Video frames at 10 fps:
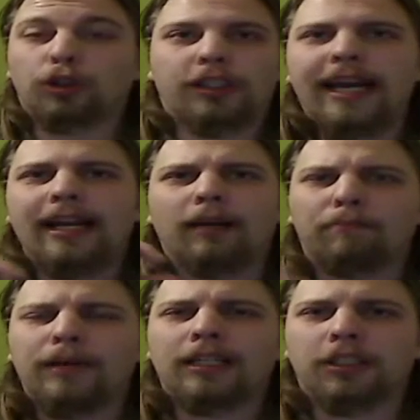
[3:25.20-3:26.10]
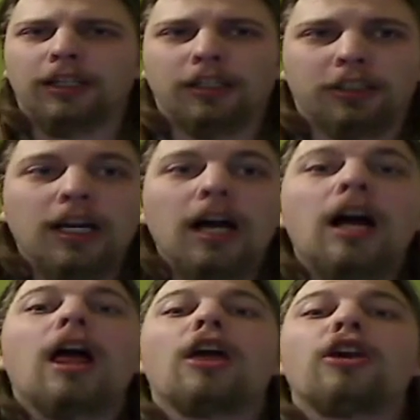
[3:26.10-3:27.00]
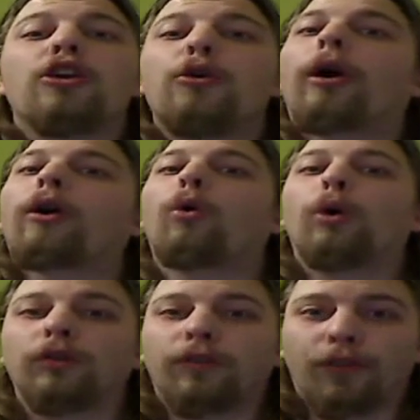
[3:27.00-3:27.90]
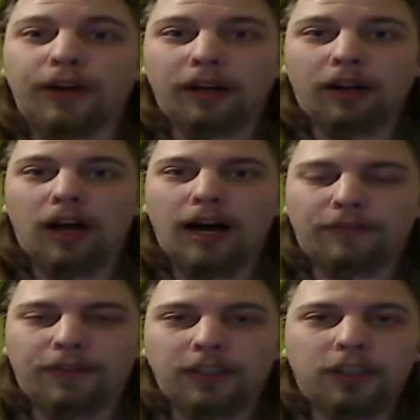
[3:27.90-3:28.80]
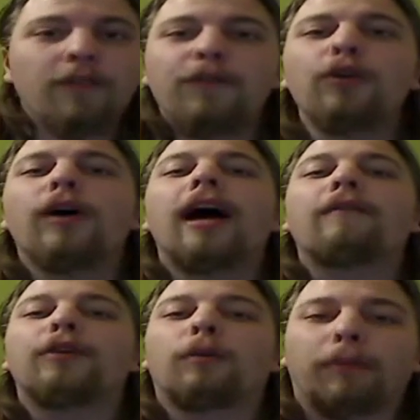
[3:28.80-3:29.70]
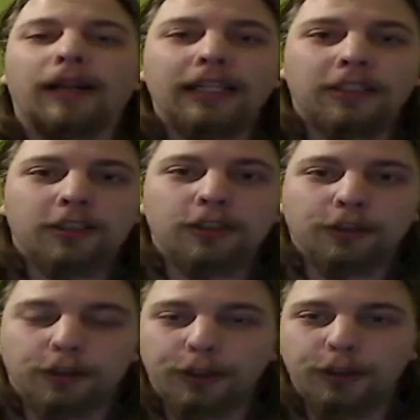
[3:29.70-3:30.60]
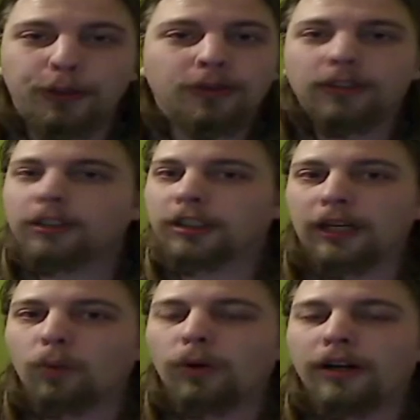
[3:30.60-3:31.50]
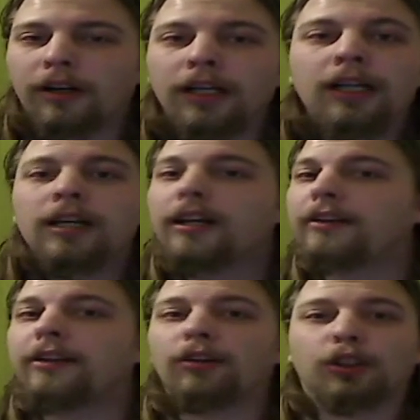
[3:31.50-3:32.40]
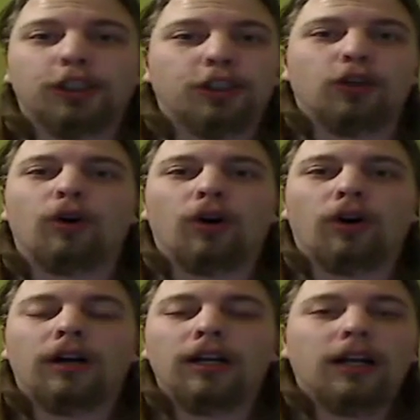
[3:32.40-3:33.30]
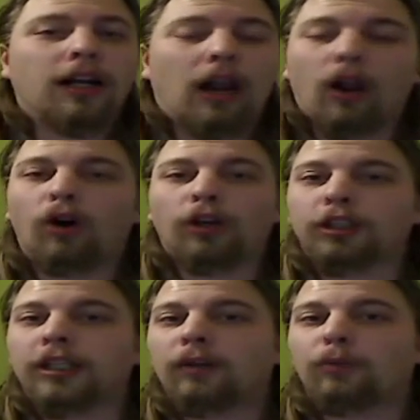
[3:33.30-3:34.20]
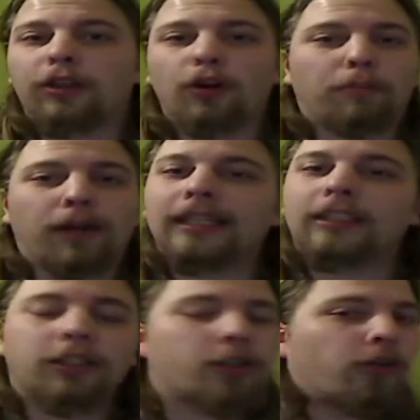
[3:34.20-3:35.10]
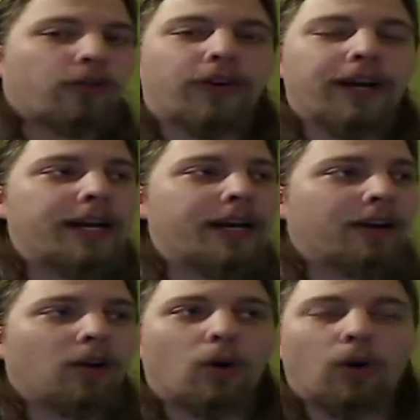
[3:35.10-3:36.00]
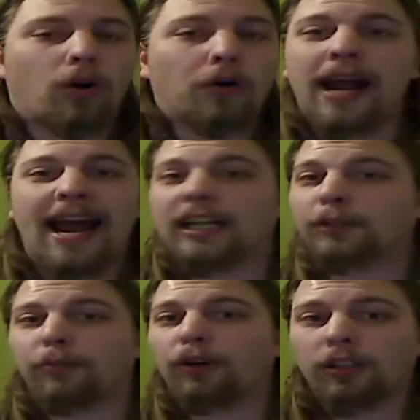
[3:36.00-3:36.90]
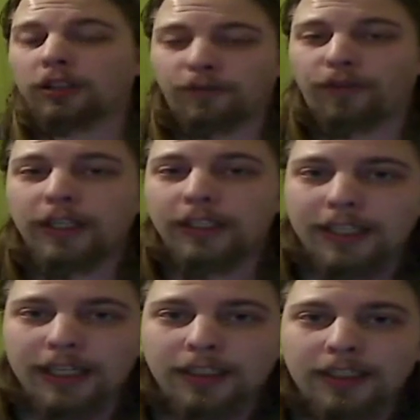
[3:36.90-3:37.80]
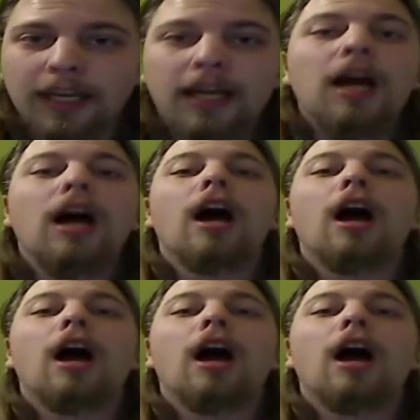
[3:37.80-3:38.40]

scale up pixels, you are going to freaking love this. If you have your PlayStation 2 somewhere in your store, alongside with your PlayStation 3 or Xbox 360,